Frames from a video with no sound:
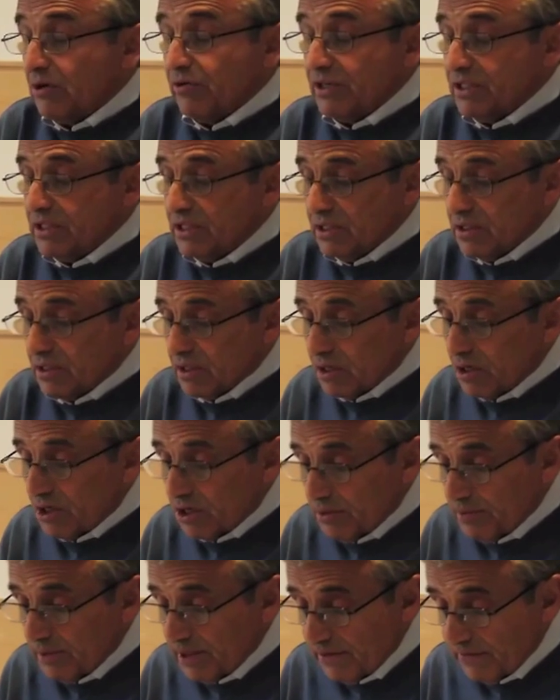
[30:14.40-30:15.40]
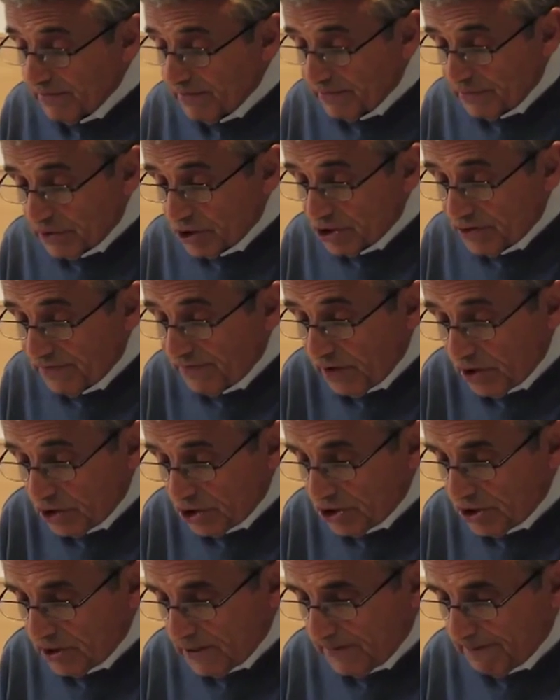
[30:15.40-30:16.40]
Greece's economy just
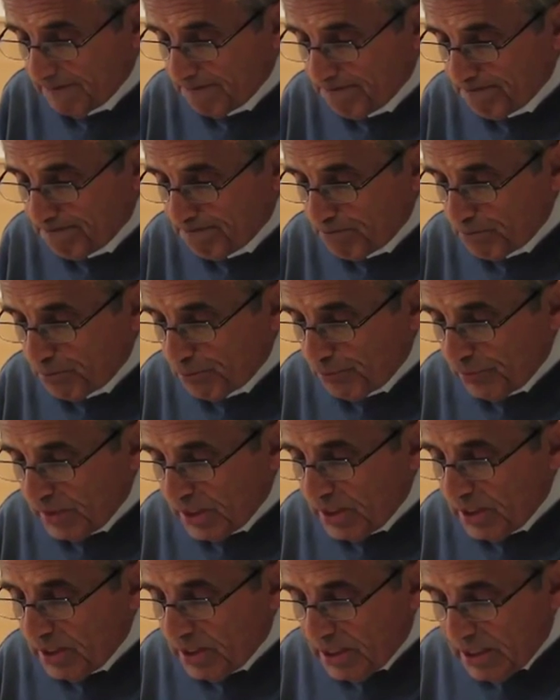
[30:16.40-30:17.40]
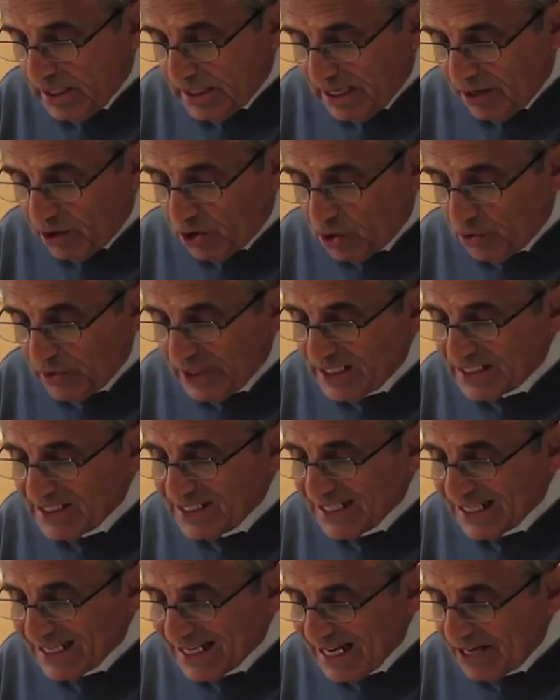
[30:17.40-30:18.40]
functioning. Now, Greece
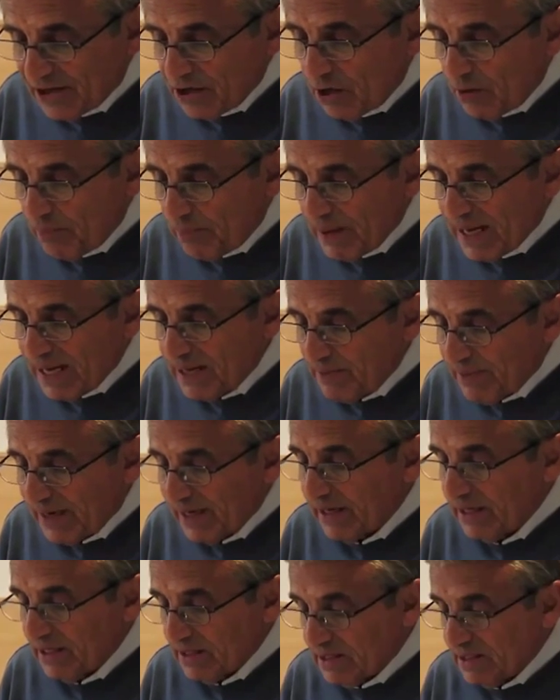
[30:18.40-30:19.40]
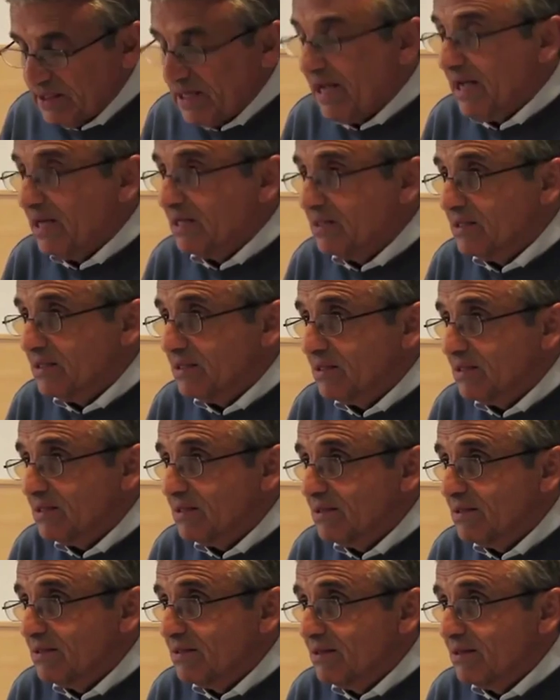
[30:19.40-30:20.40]
cannot pay back its
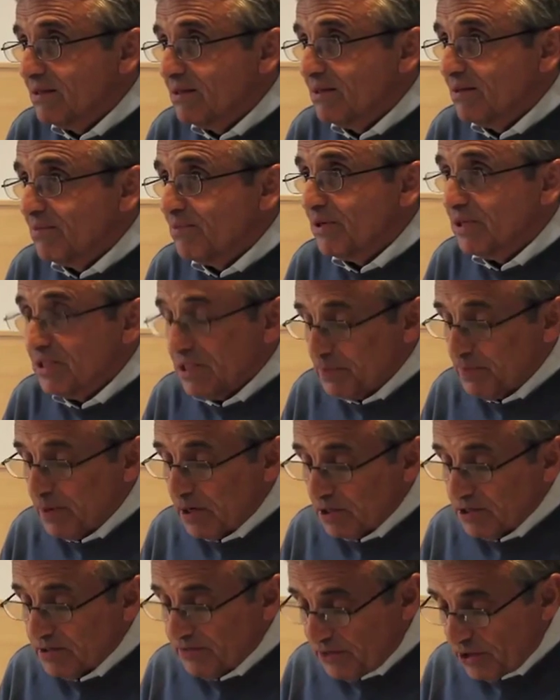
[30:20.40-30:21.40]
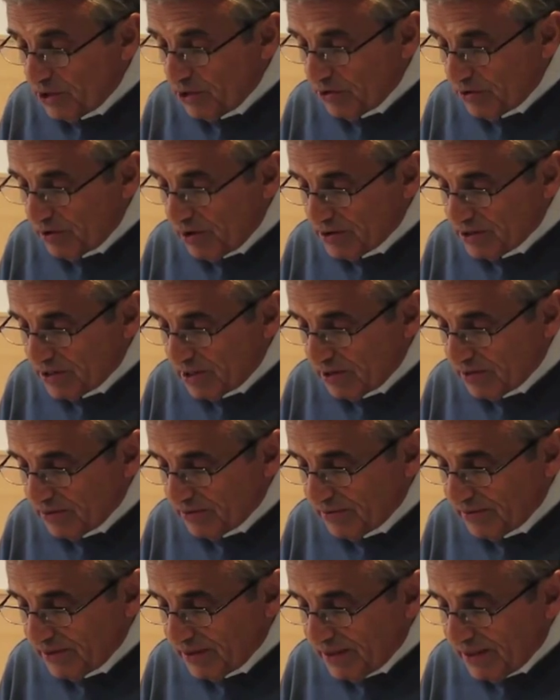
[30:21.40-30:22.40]
debts, but it's part of the Eurozone.
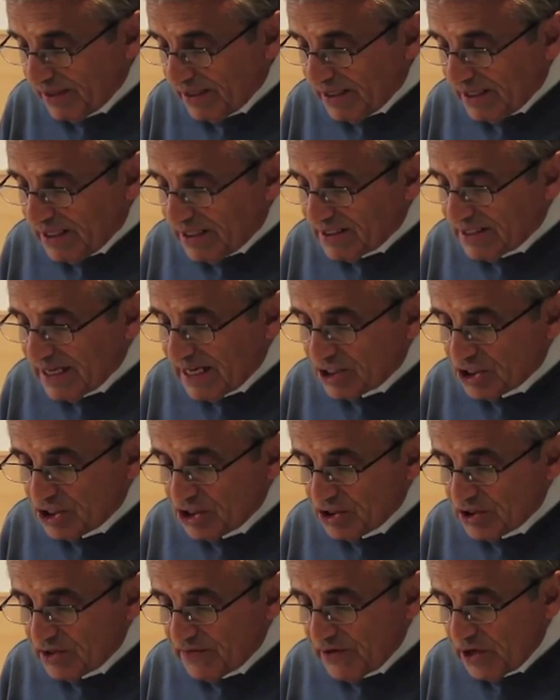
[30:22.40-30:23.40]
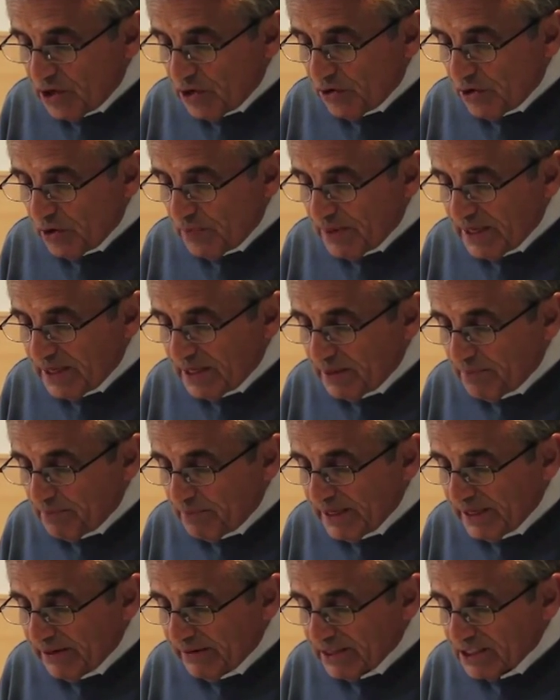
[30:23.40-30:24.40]
Sections of the European
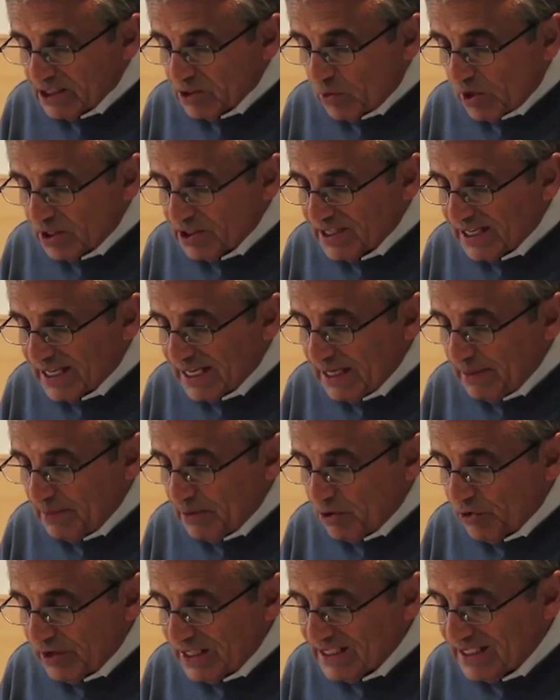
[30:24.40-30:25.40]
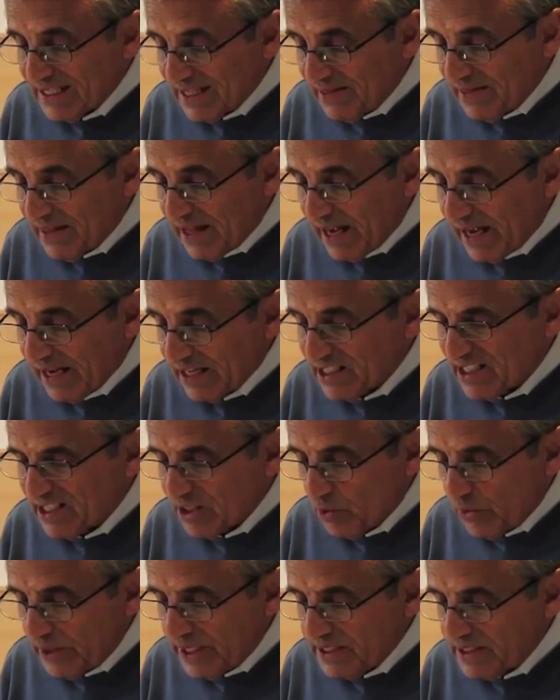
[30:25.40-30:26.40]
imperialists want to keep Greece in there,
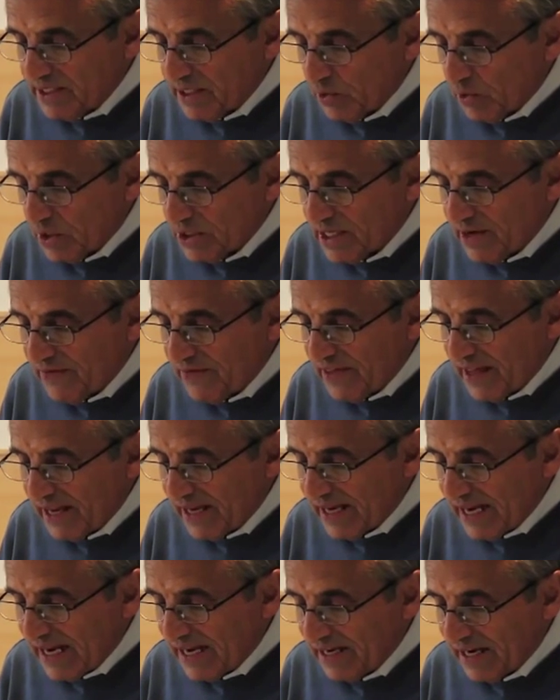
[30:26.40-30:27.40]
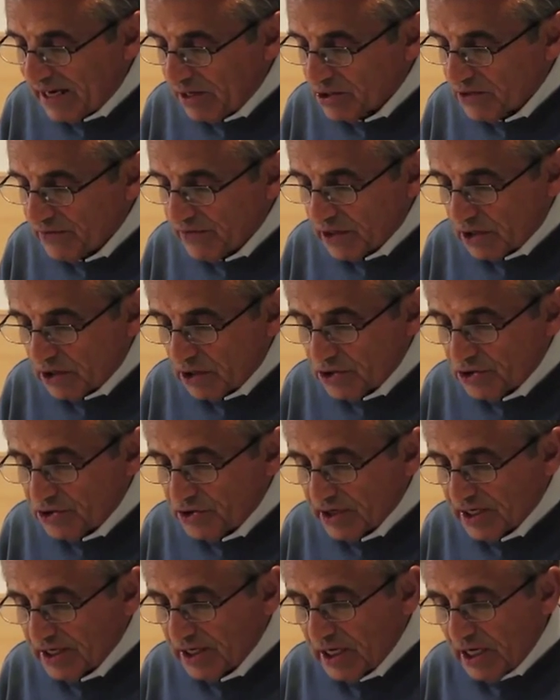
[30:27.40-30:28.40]
squeezing whatever they can out of the
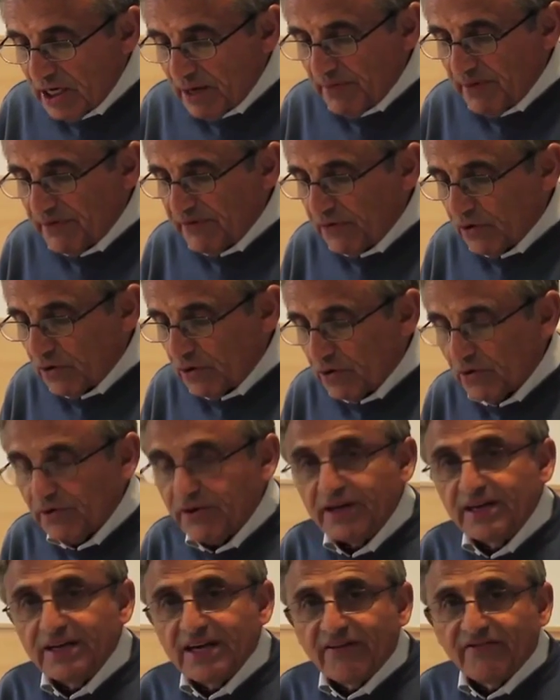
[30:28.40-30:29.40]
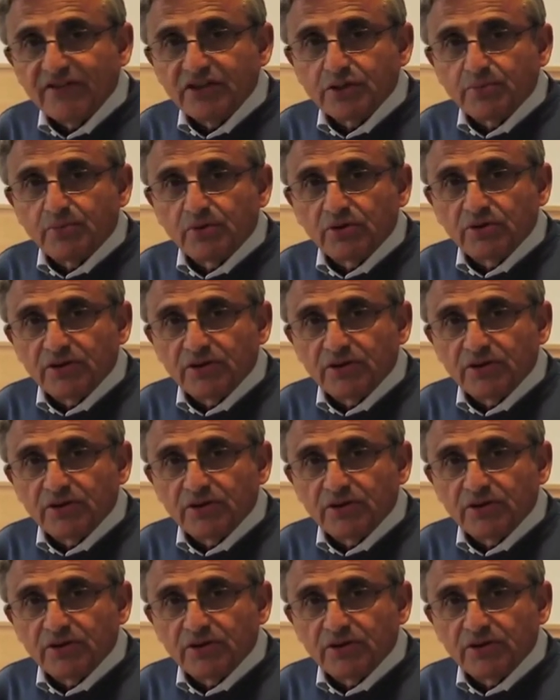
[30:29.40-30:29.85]
country before the inevitable